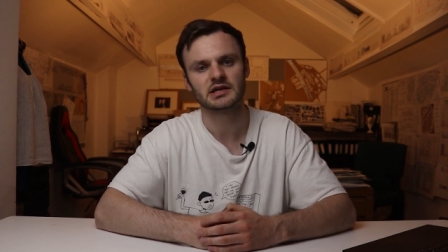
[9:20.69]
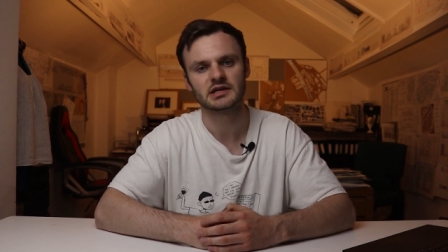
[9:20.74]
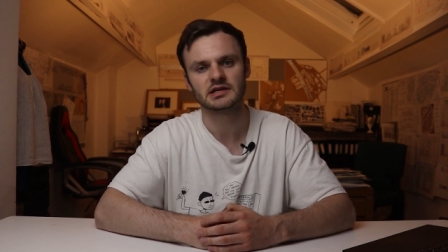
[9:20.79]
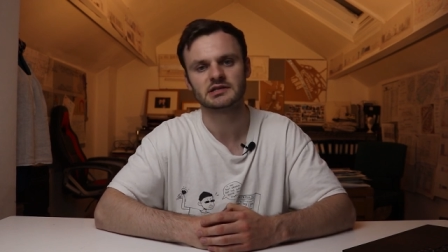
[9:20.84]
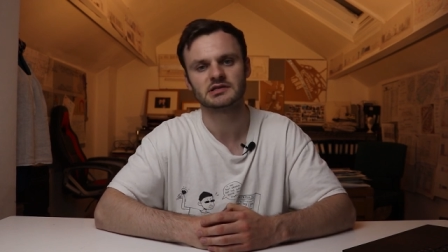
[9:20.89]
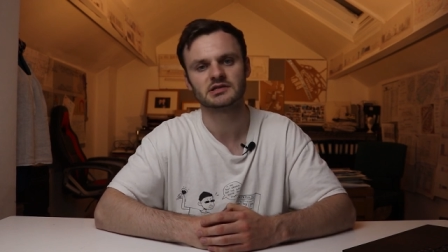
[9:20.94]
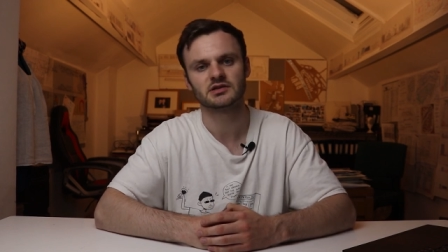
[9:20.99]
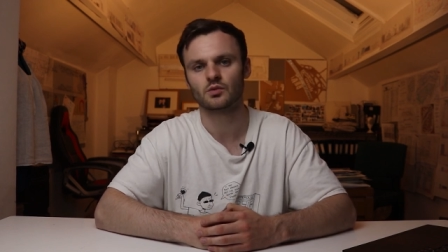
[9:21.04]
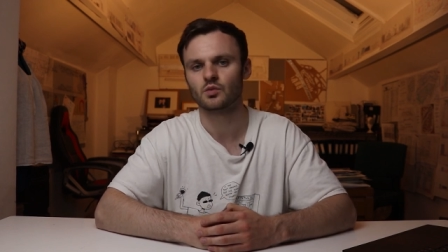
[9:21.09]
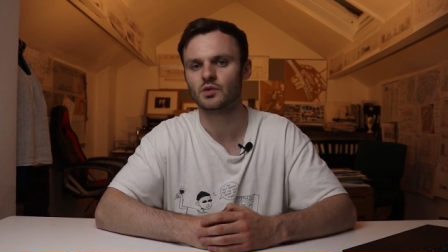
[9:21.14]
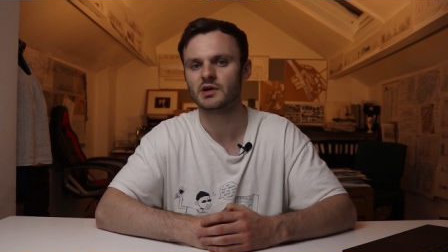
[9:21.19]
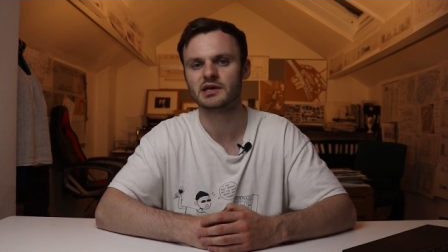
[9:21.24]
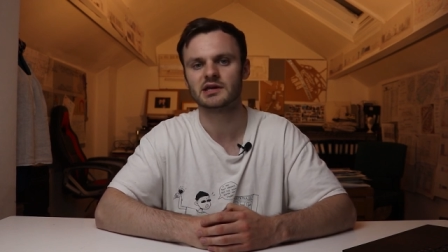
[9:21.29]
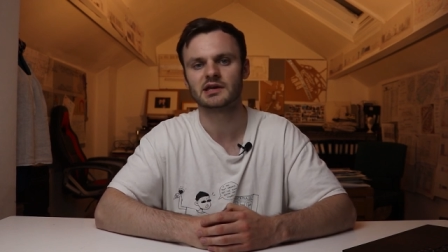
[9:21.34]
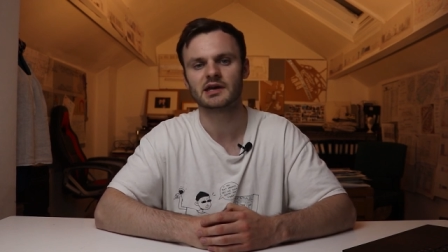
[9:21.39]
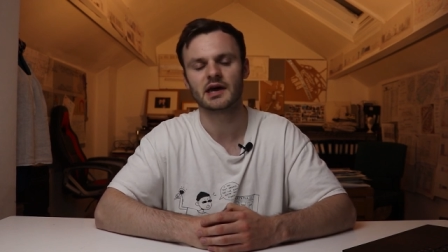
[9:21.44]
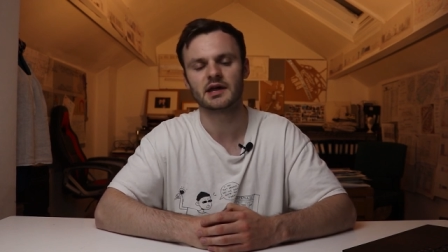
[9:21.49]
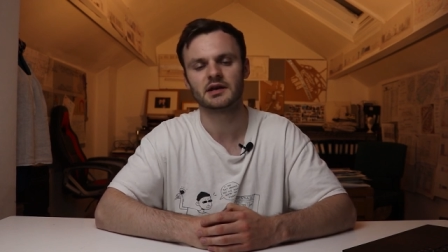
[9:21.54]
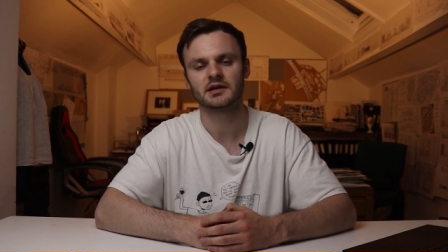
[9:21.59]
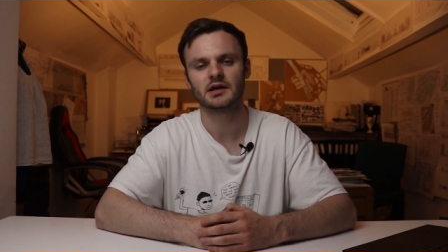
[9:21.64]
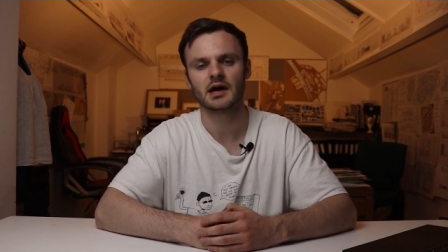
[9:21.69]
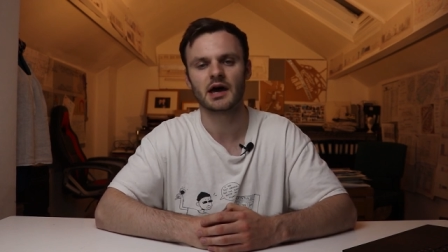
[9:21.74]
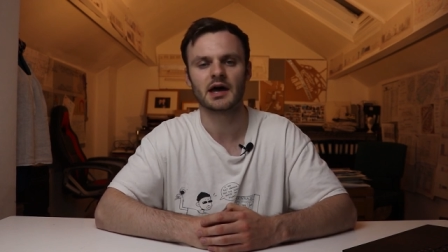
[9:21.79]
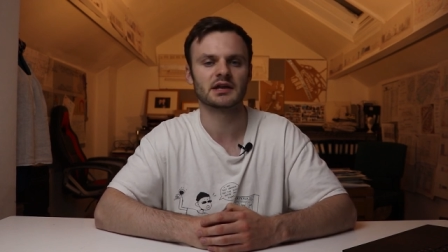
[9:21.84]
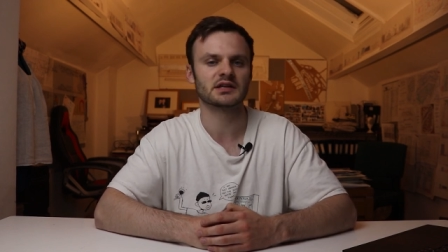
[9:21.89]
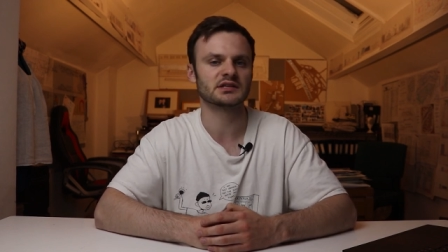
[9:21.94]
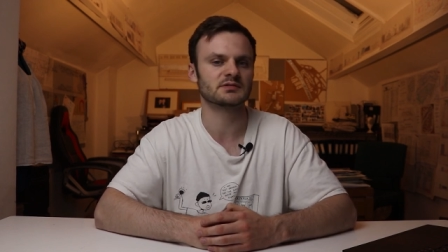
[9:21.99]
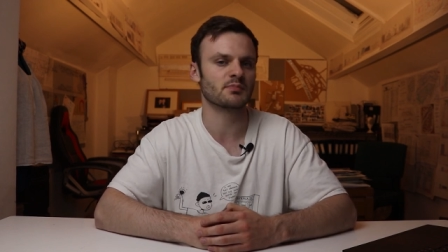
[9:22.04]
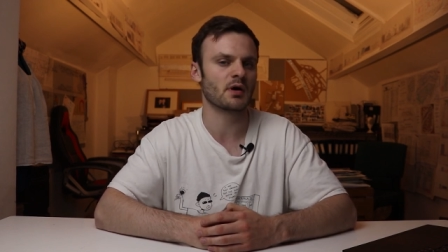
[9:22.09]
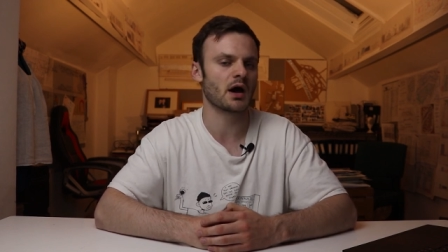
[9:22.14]
Easter Weekend,
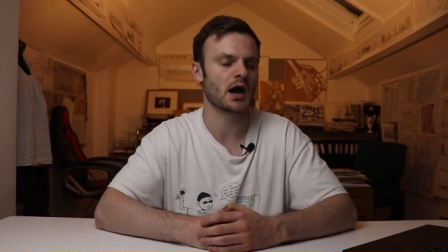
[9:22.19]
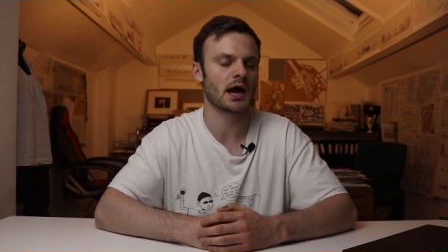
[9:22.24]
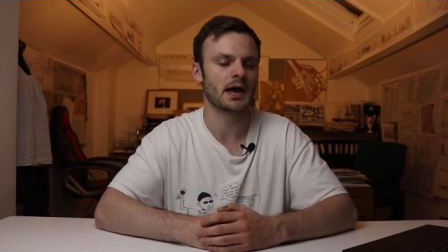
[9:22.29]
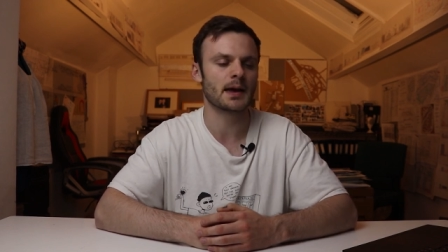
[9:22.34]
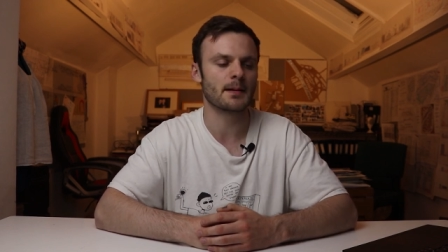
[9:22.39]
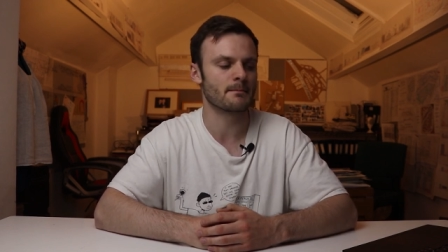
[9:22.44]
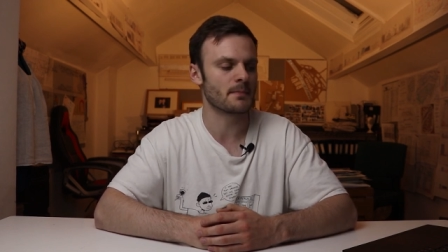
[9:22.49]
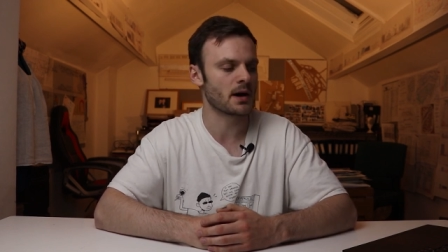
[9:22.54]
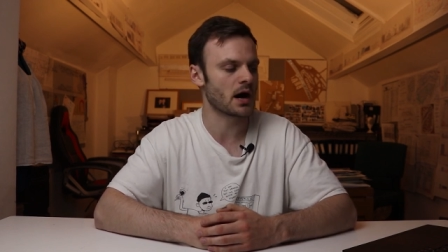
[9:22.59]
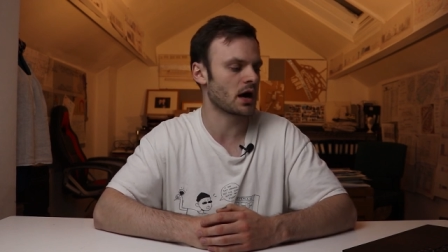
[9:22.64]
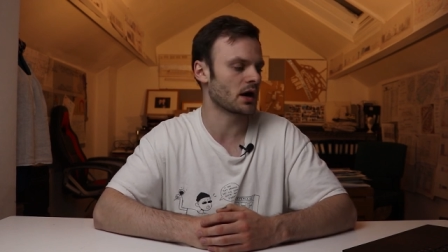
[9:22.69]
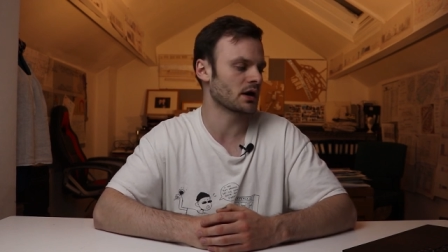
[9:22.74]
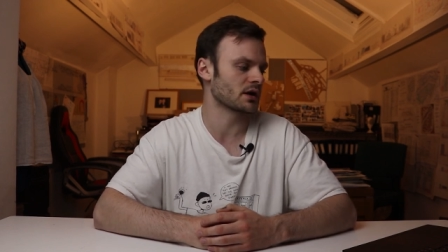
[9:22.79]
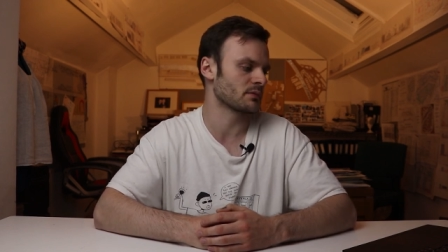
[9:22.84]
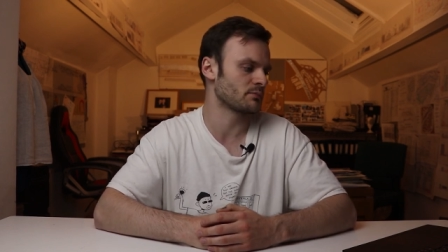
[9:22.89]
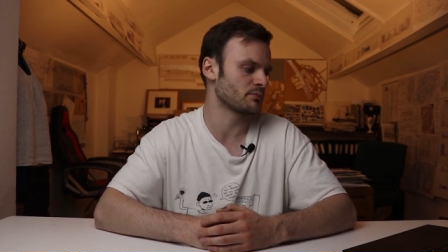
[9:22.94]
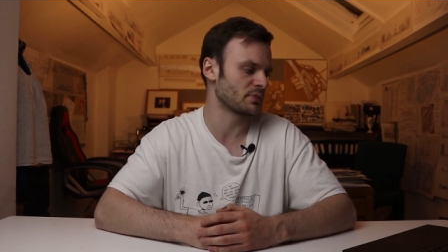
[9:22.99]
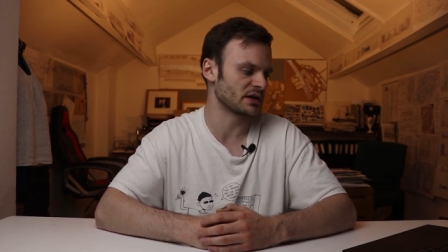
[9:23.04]
and it's by Mark